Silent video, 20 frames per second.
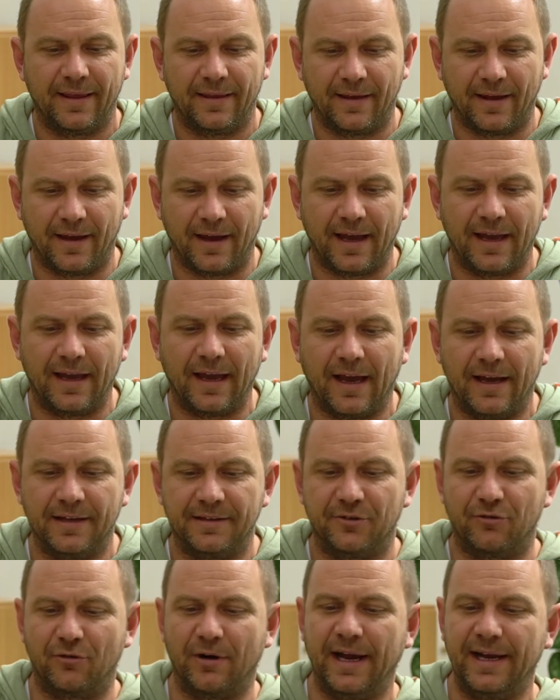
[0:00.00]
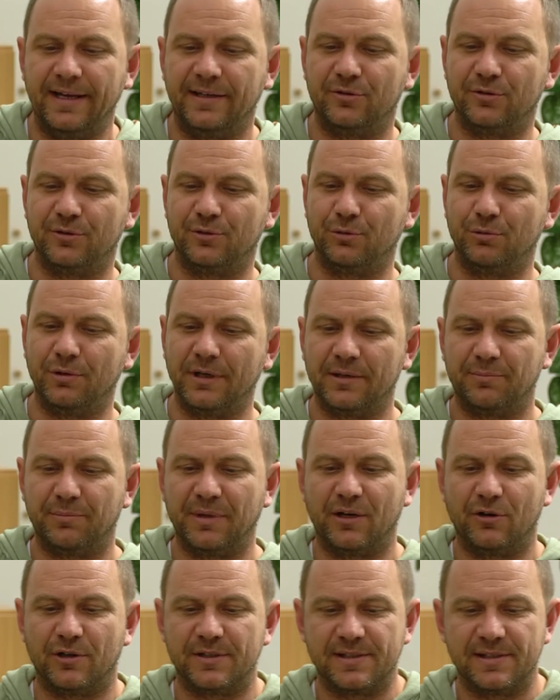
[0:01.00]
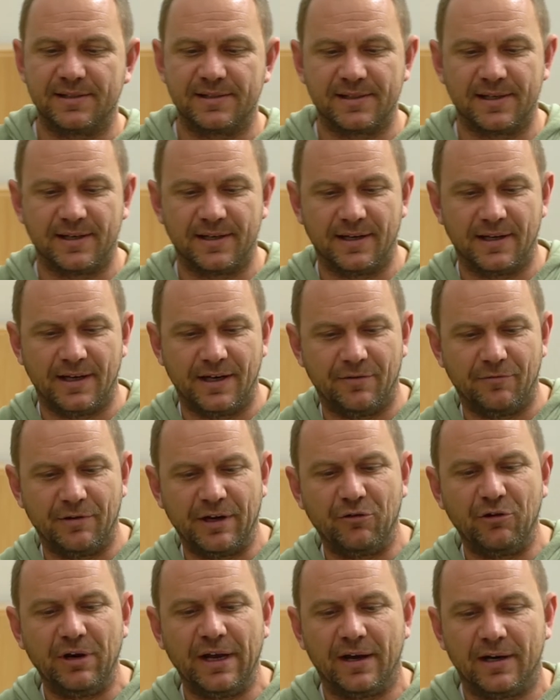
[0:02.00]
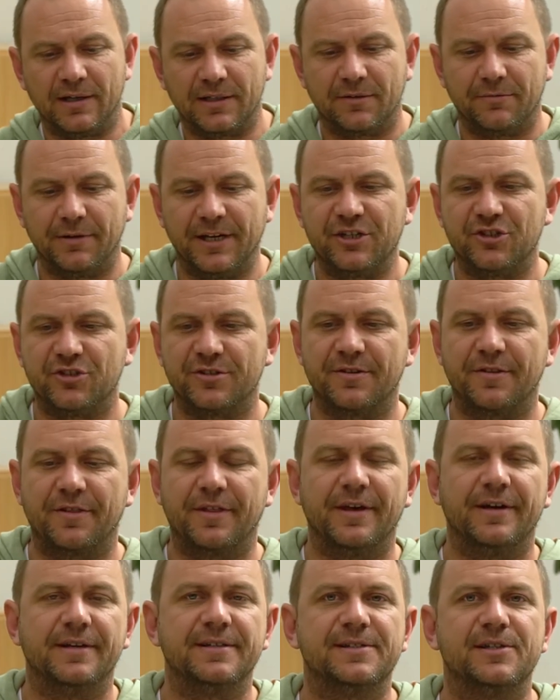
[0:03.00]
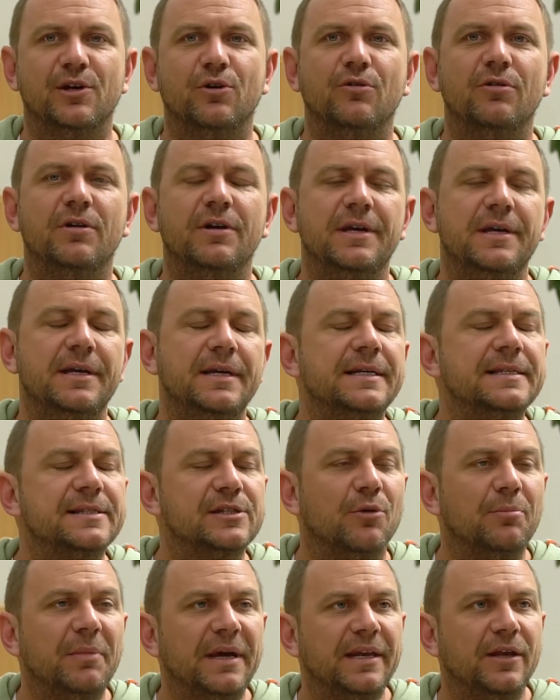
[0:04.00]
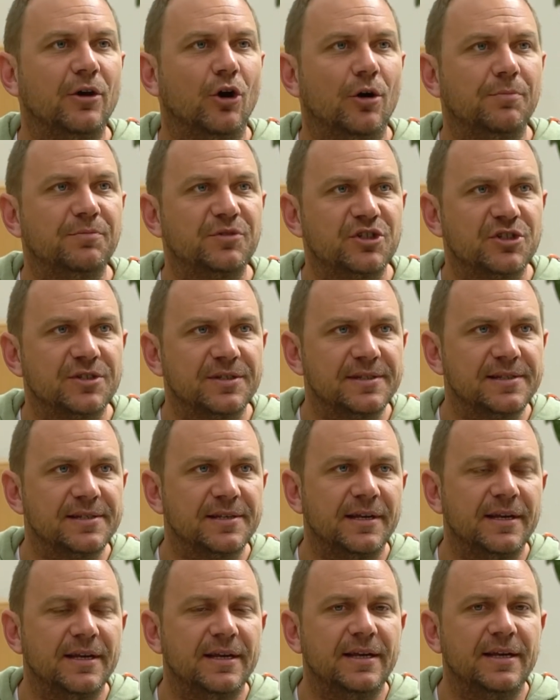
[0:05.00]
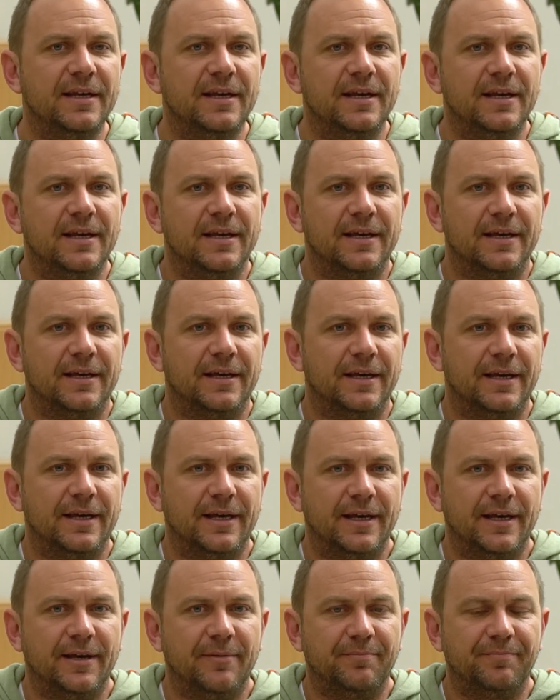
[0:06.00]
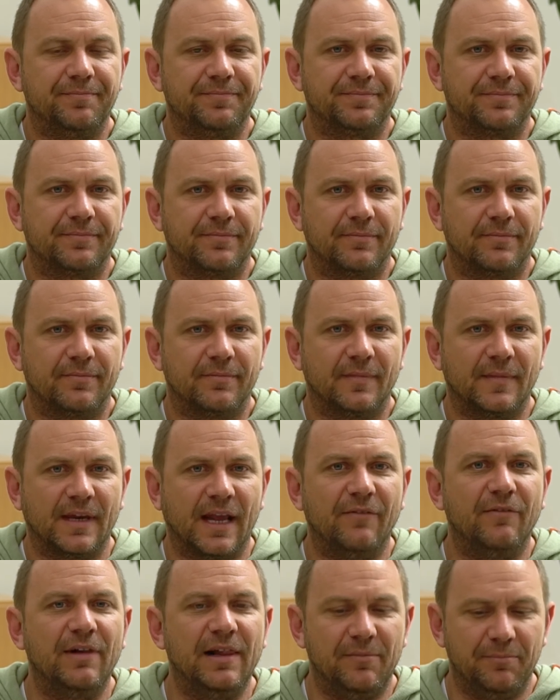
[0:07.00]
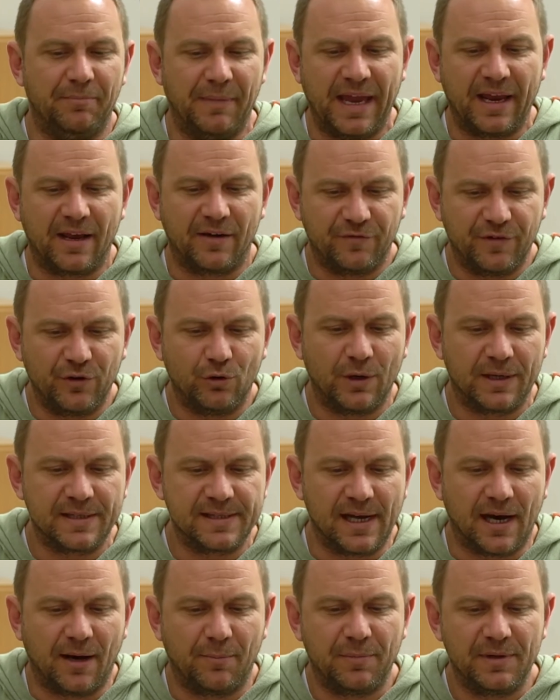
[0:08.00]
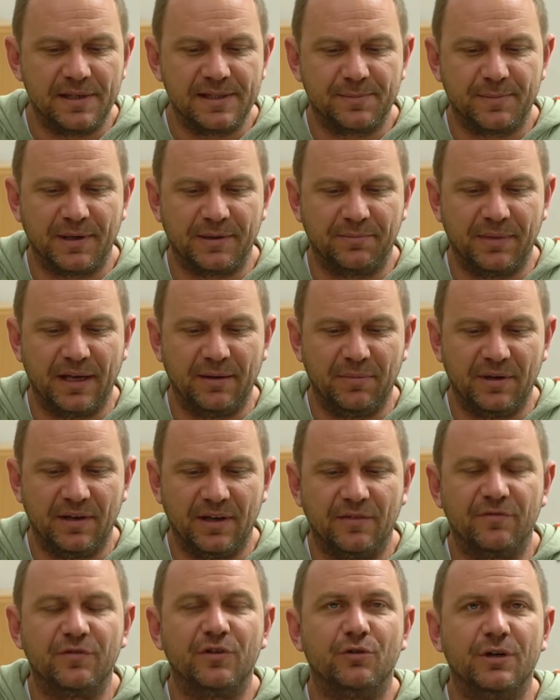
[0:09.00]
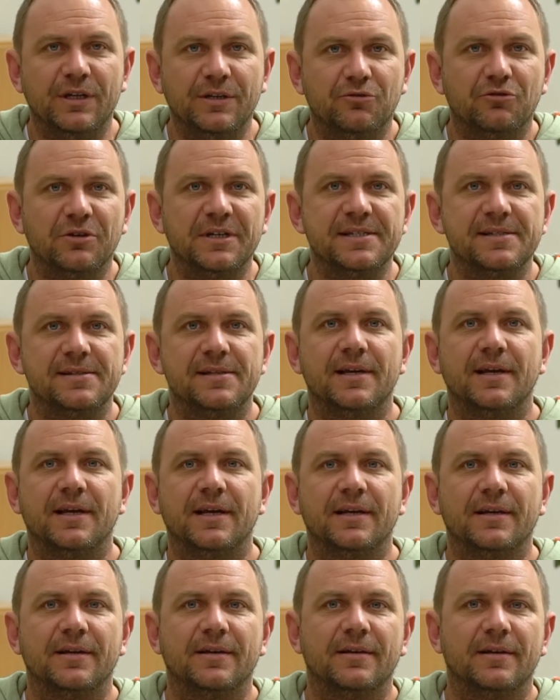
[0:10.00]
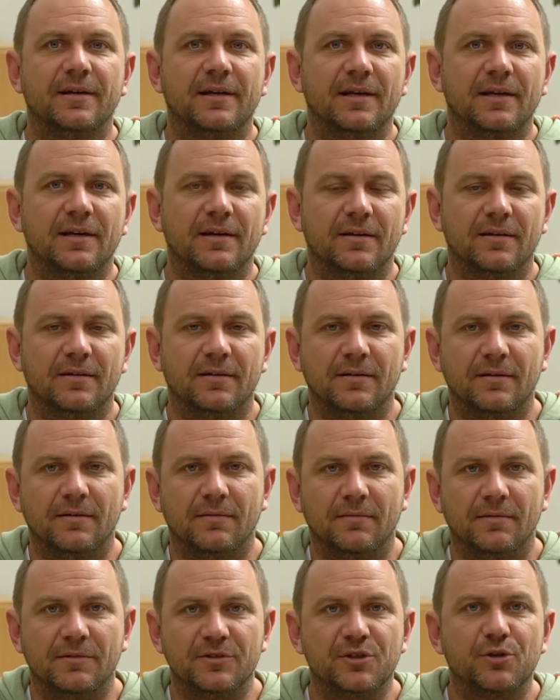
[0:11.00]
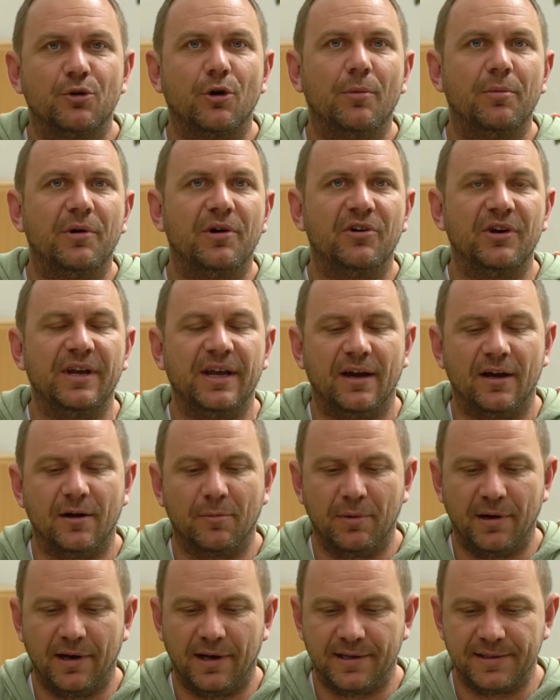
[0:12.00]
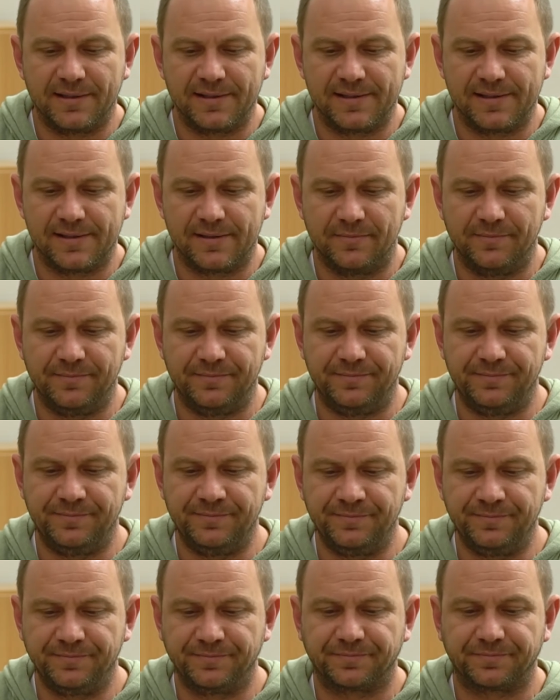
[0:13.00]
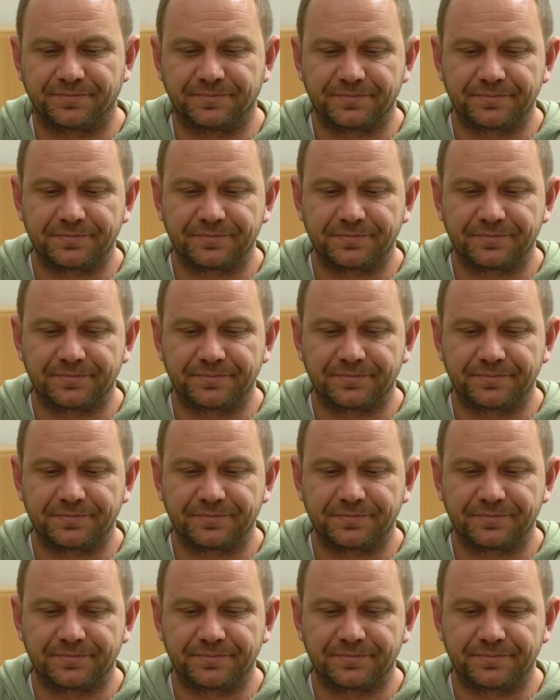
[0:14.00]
Yeah, I try to do it because it's a very hard question. There are so many options. I will make a few examples, but maybe if you're interested in strawberry young plants from